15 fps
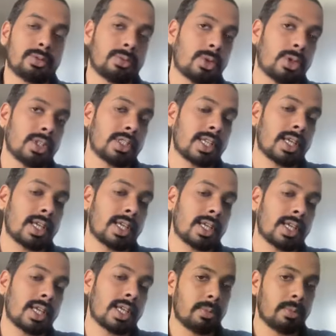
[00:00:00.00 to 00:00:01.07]
was at
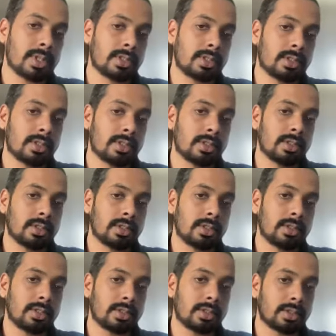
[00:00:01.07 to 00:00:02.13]
Starbucks,
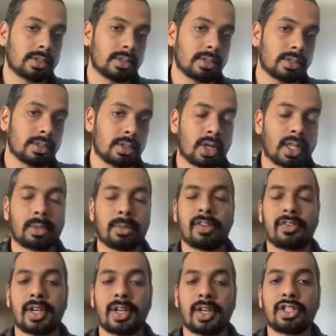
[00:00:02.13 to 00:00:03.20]
or rather, my
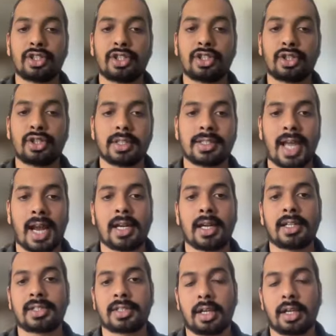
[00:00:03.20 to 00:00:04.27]
friend John sat
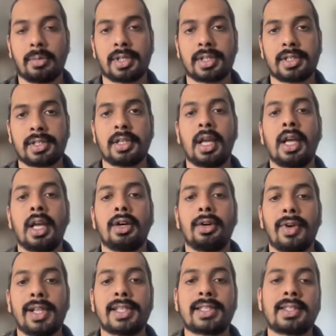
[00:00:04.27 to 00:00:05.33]
at Starbucks
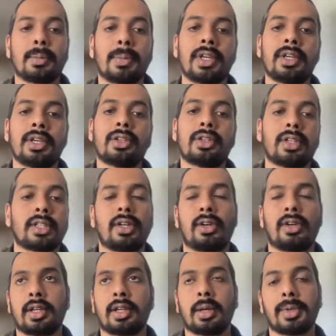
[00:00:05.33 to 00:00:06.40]
while sipping on a
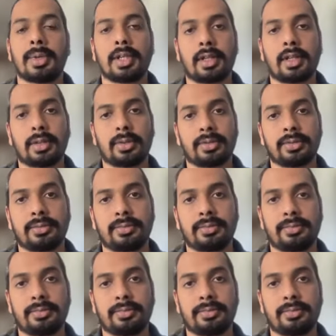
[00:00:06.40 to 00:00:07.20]
hot Americano.